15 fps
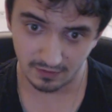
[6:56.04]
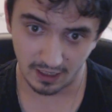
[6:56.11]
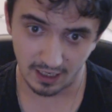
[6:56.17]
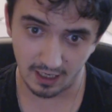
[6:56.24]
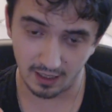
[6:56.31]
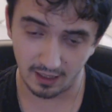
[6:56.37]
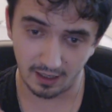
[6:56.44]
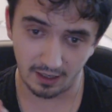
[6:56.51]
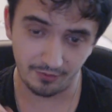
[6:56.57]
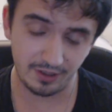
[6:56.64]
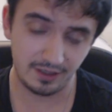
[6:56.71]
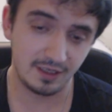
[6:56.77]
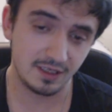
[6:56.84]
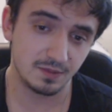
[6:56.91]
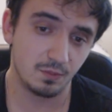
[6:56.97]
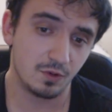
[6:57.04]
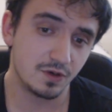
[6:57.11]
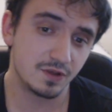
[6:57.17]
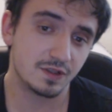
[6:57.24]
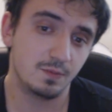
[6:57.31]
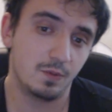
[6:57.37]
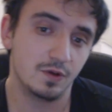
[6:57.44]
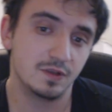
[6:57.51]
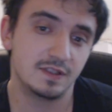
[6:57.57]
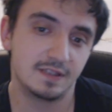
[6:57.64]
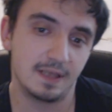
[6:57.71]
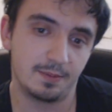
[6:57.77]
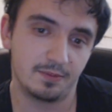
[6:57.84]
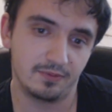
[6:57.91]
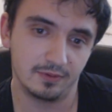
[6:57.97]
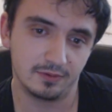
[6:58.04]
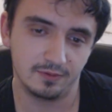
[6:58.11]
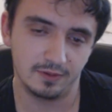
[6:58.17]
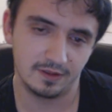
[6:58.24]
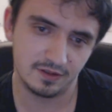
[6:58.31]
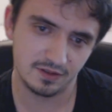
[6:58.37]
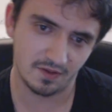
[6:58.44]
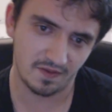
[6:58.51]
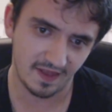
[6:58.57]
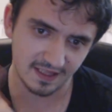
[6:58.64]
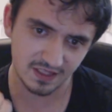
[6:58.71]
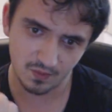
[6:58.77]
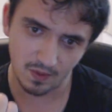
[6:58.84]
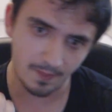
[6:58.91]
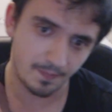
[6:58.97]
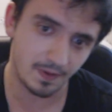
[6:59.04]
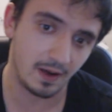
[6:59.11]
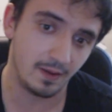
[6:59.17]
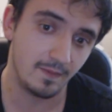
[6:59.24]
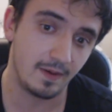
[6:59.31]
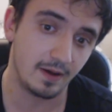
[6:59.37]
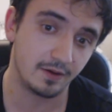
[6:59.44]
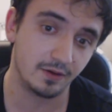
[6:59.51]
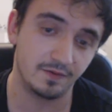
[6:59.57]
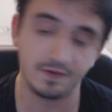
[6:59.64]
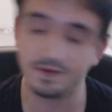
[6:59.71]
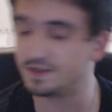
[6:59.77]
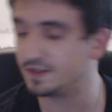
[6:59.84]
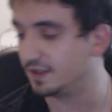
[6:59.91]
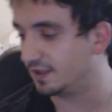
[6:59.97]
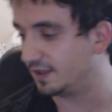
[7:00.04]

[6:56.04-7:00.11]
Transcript: arena is most susceptible to it. So that's one problem I could foresee